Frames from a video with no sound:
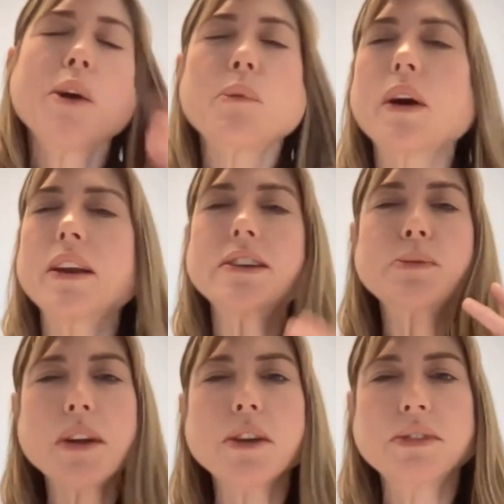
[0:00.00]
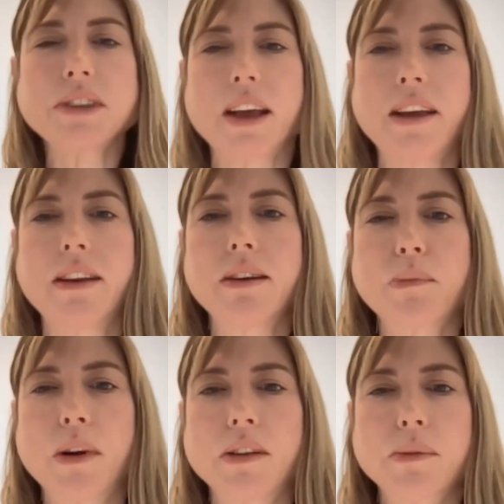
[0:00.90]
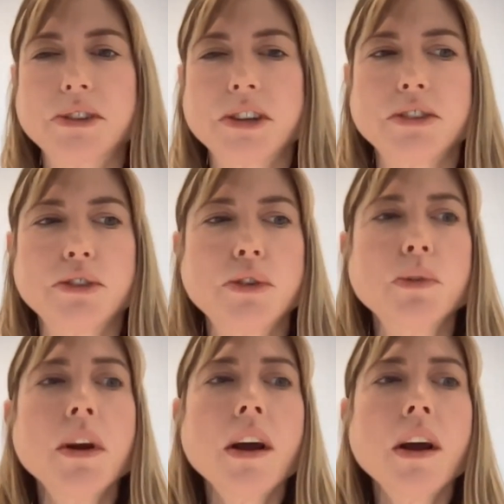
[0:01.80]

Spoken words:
One is what you said, Marla, which is to